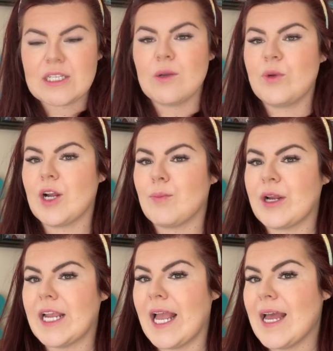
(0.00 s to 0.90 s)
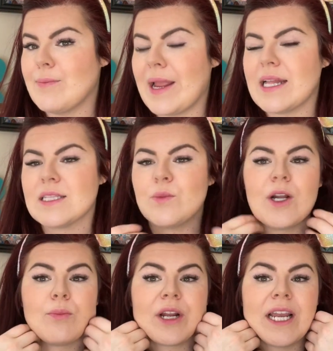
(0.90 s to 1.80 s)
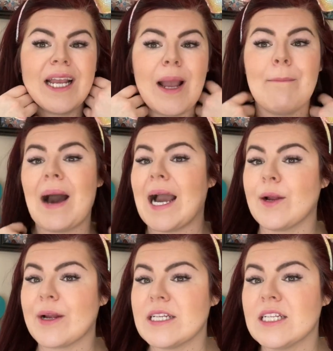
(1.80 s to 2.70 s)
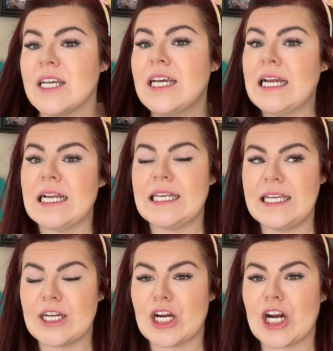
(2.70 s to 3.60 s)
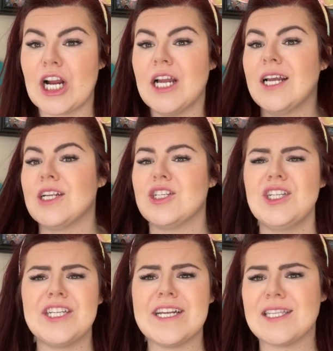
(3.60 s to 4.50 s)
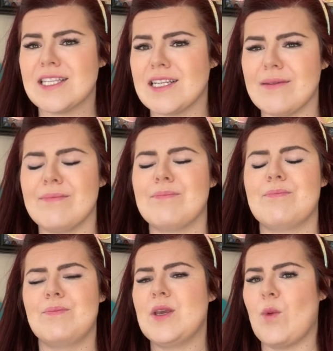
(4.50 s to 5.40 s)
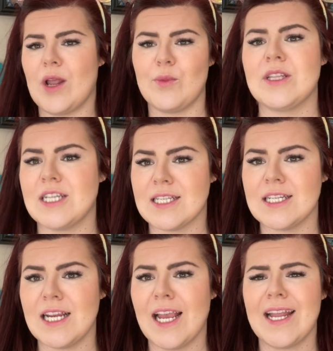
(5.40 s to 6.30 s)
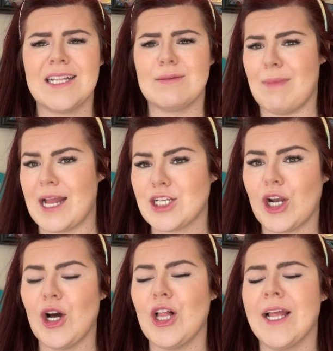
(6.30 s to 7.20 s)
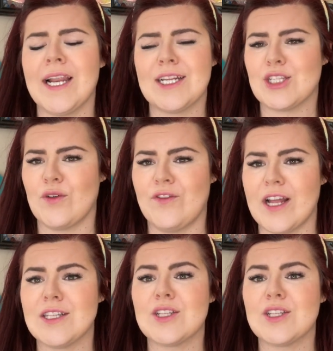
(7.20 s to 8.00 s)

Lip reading: we are bringing headbands, we are bringing pirate gear to just be one with Disney, and it's magical and it is so fun.